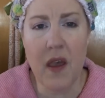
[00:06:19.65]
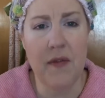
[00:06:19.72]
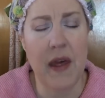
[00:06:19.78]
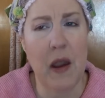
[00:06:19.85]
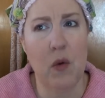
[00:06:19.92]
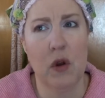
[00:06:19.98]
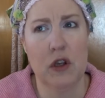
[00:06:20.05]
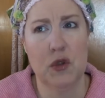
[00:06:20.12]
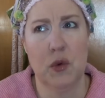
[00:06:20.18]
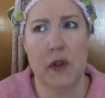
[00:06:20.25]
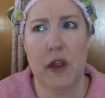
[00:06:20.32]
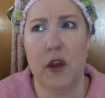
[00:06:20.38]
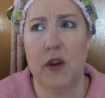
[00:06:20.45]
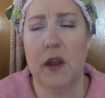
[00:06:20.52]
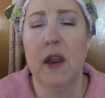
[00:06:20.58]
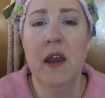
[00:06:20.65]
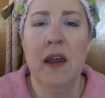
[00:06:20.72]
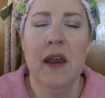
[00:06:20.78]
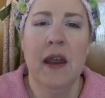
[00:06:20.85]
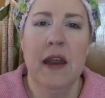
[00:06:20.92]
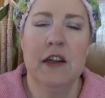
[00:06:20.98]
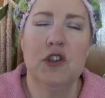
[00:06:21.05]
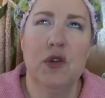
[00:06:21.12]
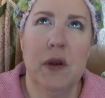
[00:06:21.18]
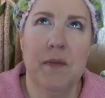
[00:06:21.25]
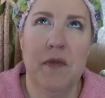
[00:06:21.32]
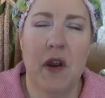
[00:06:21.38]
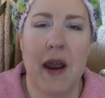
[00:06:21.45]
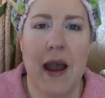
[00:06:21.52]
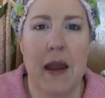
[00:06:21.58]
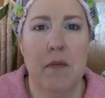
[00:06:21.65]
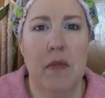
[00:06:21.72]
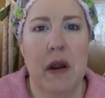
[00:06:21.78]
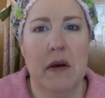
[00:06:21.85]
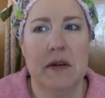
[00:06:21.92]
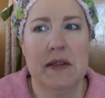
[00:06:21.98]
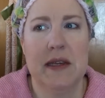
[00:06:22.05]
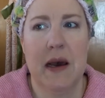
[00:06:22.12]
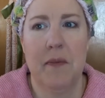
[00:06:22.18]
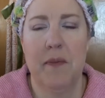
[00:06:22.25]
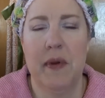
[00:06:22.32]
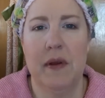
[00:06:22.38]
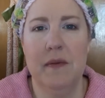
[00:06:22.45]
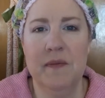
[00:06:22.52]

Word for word: That works really good. And trimmed their eyebrows up